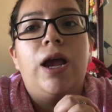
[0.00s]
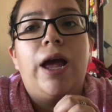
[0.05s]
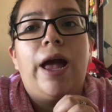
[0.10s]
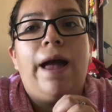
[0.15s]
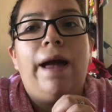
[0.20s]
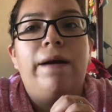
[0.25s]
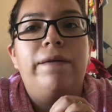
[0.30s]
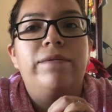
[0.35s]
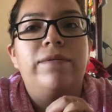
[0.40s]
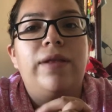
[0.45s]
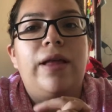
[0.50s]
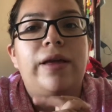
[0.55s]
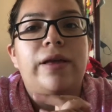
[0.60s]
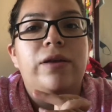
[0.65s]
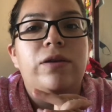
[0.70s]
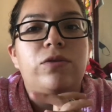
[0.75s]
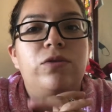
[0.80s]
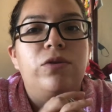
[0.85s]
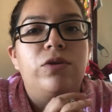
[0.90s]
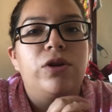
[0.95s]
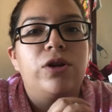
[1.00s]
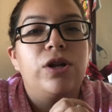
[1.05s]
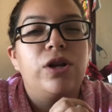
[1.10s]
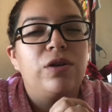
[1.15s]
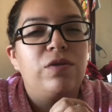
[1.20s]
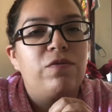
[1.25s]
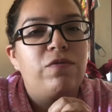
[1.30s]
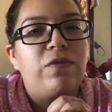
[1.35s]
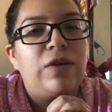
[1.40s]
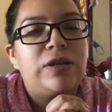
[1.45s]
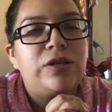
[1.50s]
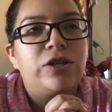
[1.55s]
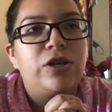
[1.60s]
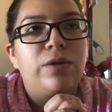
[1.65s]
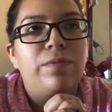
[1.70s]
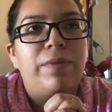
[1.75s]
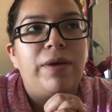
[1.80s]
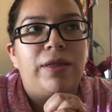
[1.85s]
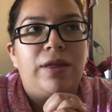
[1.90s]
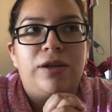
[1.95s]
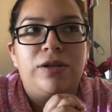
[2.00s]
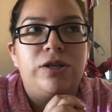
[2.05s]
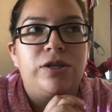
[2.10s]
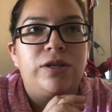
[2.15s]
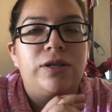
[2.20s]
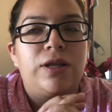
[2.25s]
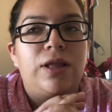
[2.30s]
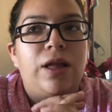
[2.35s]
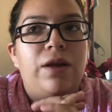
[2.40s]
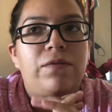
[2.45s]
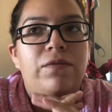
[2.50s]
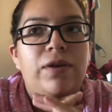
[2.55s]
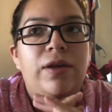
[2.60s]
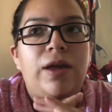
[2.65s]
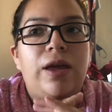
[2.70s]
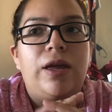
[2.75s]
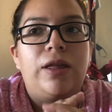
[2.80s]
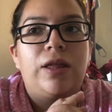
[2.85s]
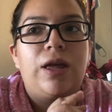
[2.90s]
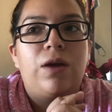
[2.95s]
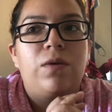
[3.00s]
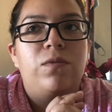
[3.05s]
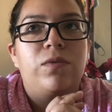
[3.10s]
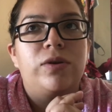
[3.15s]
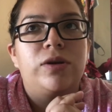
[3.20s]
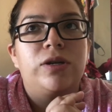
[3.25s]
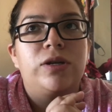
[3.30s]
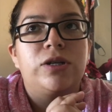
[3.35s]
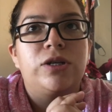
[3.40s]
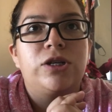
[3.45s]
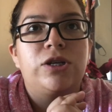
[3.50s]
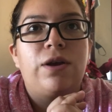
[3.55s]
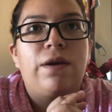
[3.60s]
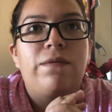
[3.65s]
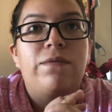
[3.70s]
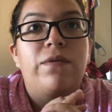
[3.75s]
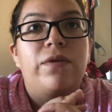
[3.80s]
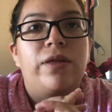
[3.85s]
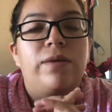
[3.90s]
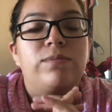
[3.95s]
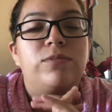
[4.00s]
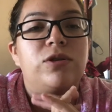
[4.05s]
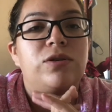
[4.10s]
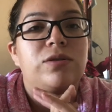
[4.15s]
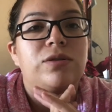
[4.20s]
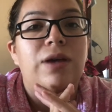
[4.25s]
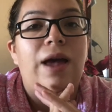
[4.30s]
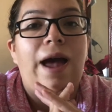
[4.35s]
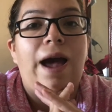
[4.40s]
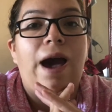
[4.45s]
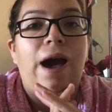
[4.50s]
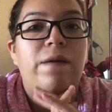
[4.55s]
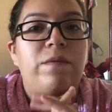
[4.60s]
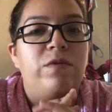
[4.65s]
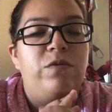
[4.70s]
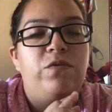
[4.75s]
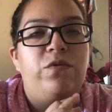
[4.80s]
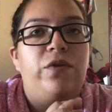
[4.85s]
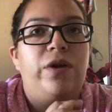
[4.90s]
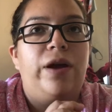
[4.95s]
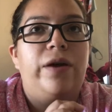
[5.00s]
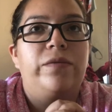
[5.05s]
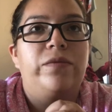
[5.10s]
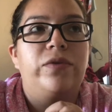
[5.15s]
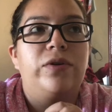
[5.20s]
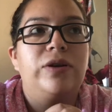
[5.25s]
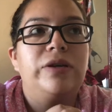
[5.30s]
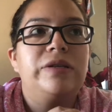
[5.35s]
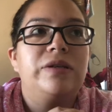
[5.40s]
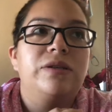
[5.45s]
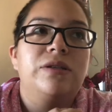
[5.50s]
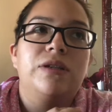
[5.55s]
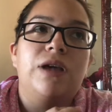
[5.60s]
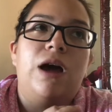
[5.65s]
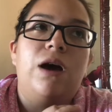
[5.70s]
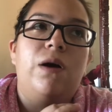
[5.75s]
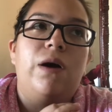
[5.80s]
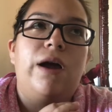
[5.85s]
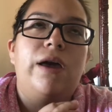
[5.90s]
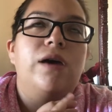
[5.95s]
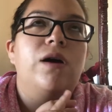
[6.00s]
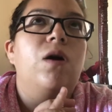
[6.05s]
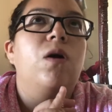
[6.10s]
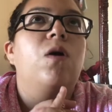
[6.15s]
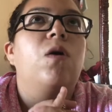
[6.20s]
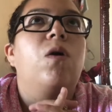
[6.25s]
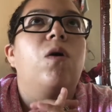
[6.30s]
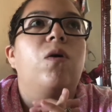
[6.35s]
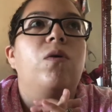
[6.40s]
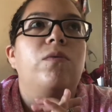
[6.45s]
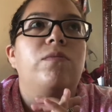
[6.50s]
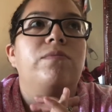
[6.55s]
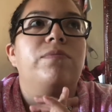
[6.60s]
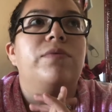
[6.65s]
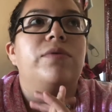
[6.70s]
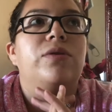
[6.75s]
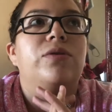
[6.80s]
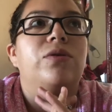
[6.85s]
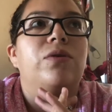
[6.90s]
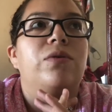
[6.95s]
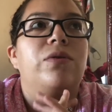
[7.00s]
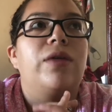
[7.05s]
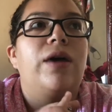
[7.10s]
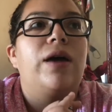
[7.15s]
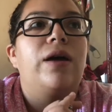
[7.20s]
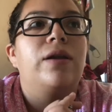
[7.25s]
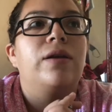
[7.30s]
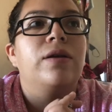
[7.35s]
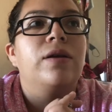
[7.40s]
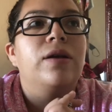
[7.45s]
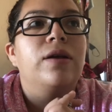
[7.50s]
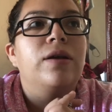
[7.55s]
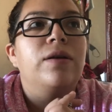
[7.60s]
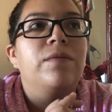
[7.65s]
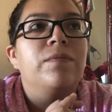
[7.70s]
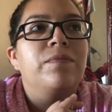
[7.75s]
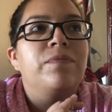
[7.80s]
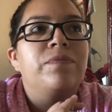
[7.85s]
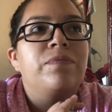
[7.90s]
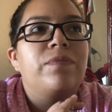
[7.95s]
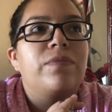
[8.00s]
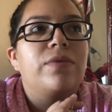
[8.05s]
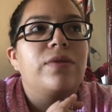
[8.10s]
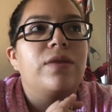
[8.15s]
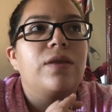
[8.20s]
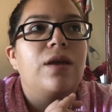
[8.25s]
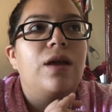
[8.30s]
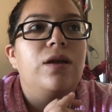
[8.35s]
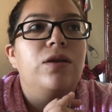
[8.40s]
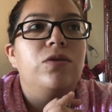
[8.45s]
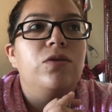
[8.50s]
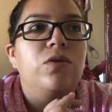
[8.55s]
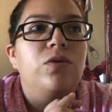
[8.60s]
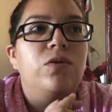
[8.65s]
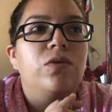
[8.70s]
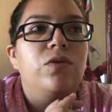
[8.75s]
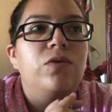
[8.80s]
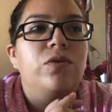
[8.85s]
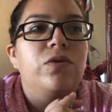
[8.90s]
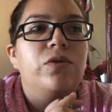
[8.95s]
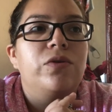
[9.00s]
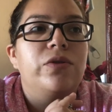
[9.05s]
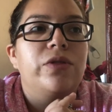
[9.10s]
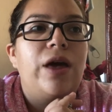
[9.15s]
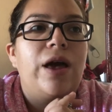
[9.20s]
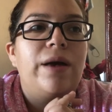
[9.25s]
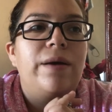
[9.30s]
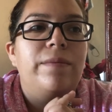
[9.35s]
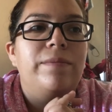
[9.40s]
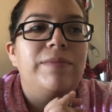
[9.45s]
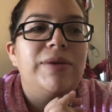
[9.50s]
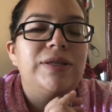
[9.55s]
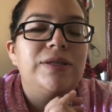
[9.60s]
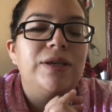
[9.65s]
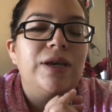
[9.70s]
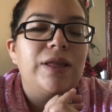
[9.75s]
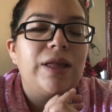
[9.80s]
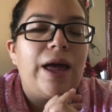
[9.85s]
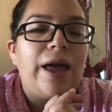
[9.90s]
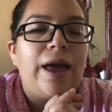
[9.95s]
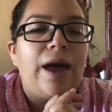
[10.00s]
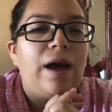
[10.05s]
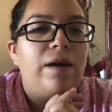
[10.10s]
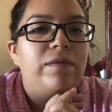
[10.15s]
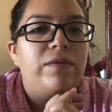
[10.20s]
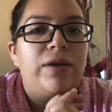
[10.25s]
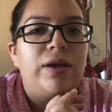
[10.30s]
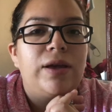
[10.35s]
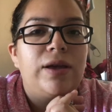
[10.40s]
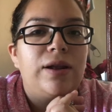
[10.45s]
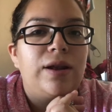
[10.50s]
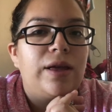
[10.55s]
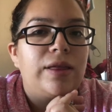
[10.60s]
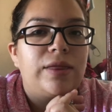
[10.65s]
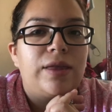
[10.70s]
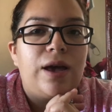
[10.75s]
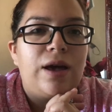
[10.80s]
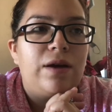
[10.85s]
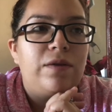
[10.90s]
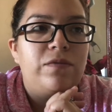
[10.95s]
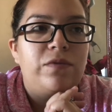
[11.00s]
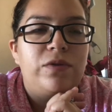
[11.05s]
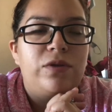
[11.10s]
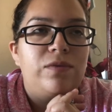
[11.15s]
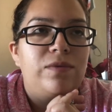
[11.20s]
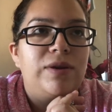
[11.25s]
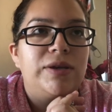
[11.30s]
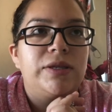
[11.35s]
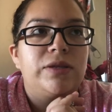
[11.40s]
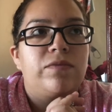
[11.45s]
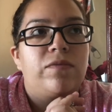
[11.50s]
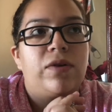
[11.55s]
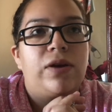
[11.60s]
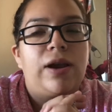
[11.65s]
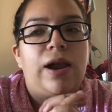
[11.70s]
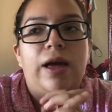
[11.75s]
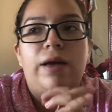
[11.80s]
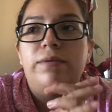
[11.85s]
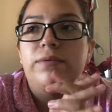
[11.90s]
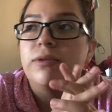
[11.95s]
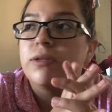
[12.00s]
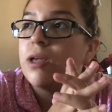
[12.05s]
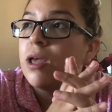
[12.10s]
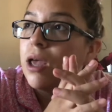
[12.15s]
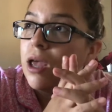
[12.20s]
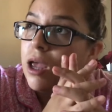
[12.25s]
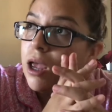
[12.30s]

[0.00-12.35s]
have, like, you know, their little friendship, and I just love it, and I wish for them to have it forever, just how I hope, you know, that Mitzi and I have it like that for the rest of our lives.